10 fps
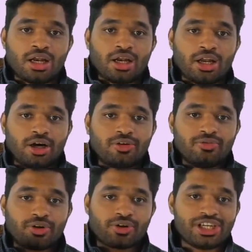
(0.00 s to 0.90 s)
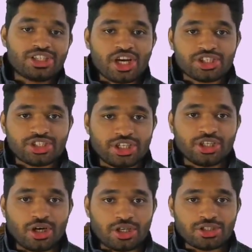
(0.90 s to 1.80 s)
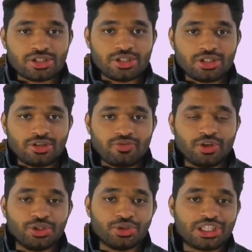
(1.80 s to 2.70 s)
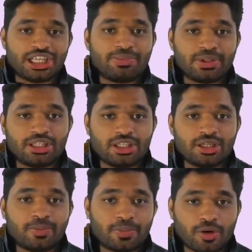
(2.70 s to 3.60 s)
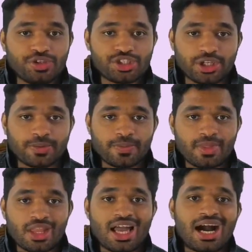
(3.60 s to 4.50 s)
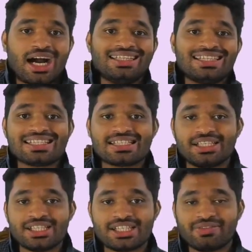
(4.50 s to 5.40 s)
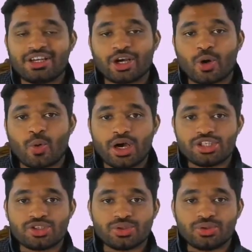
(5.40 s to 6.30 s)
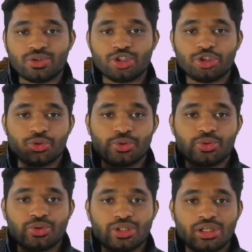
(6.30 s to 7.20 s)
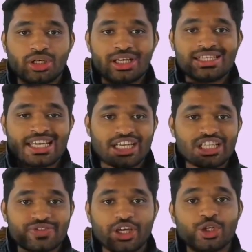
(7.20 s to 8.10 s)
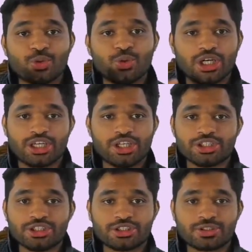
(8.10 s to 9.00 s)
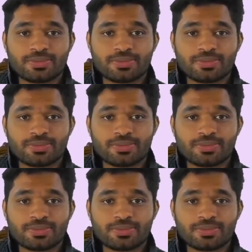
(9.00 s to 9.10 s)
Now, for restructuring cost, for you to keep a provision, IAS 37 requires you to satisfy two conditions.